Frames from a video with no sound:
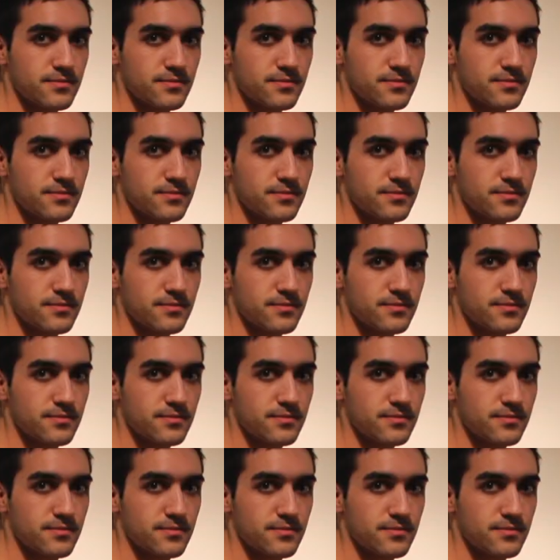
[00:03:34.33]

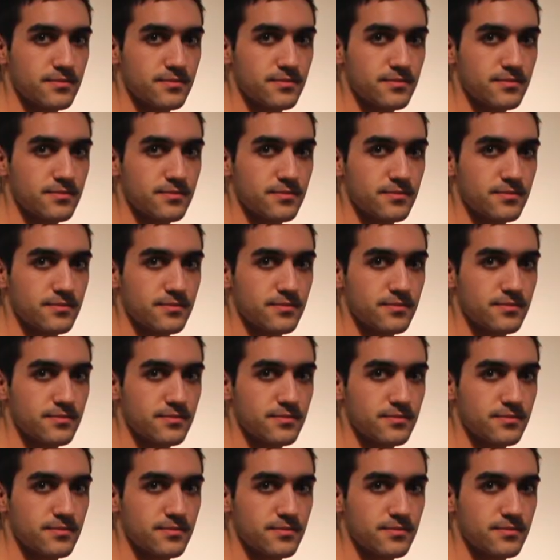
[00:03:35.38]

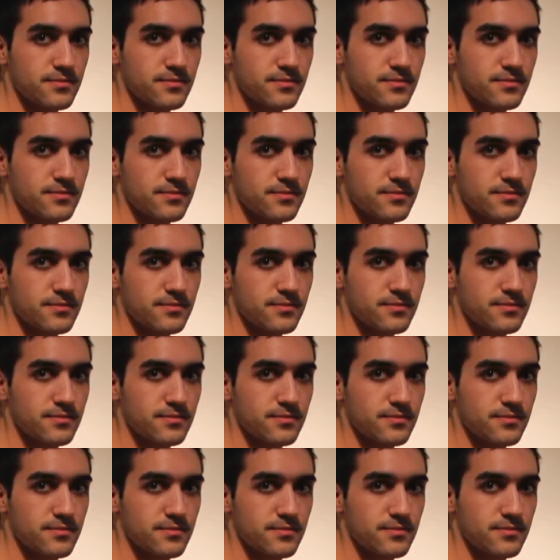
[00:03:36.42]

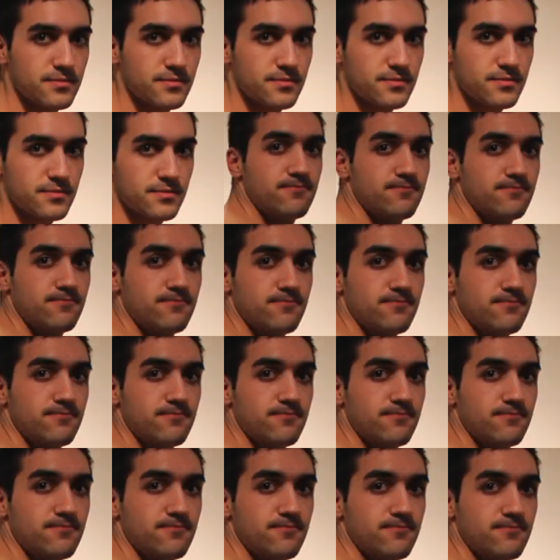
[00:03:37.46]

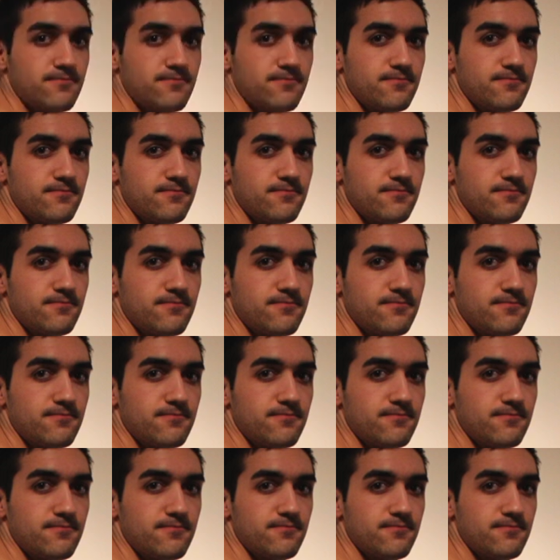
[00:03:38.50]

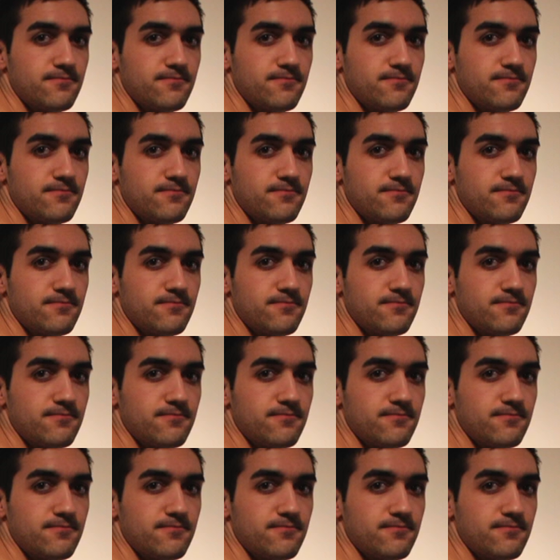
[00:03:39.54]
Nobody speaks.